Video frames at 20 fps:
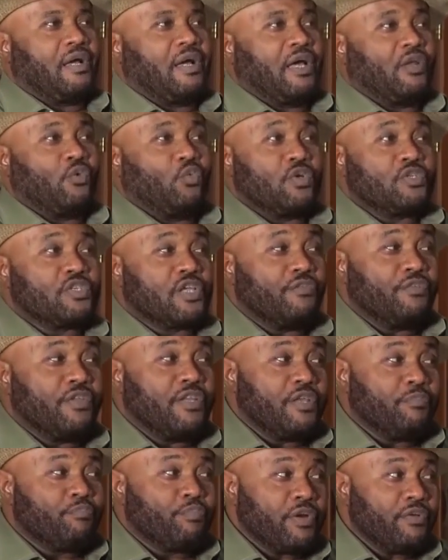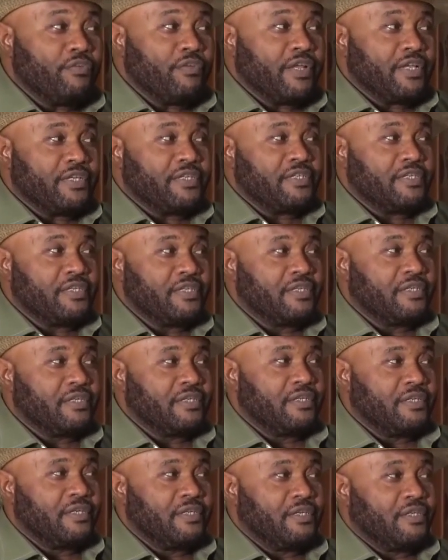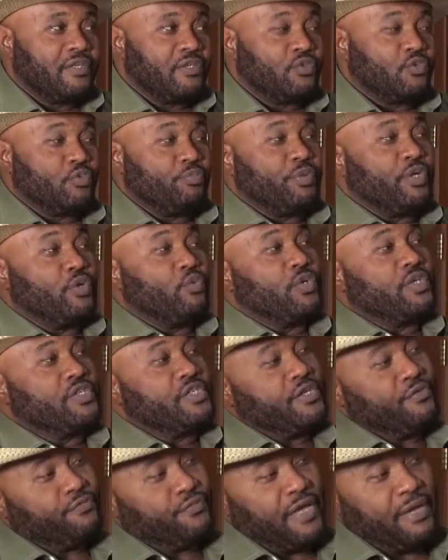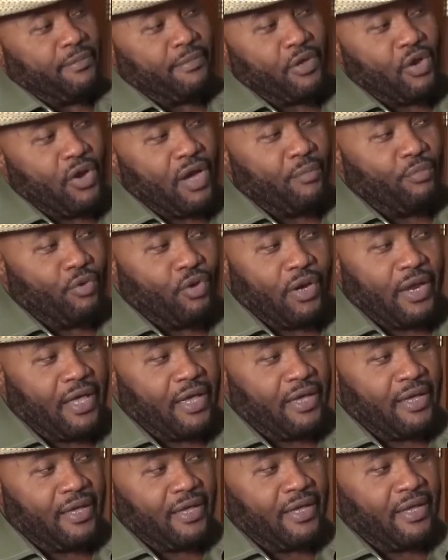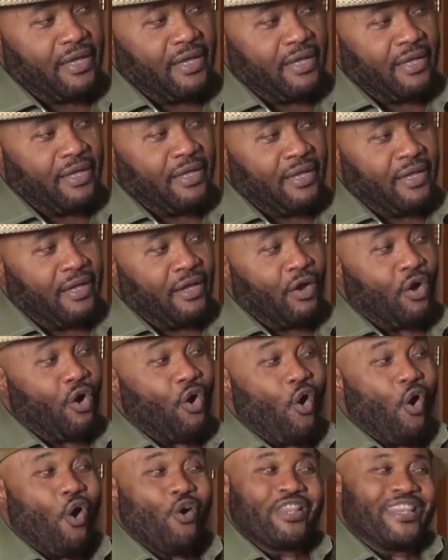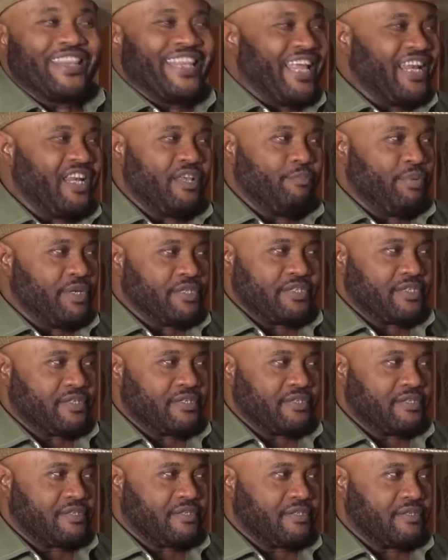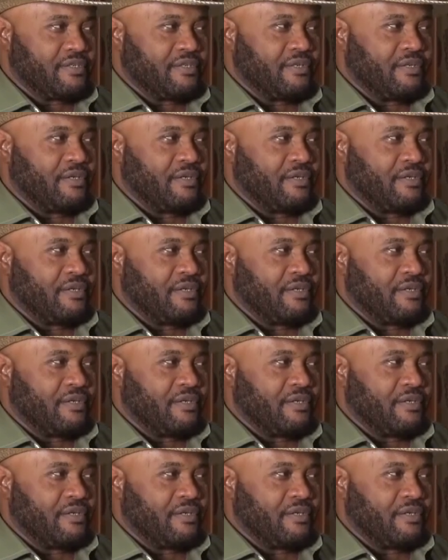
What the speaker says: and was given the privilege to be with Chief MKO Abiola on daily basis.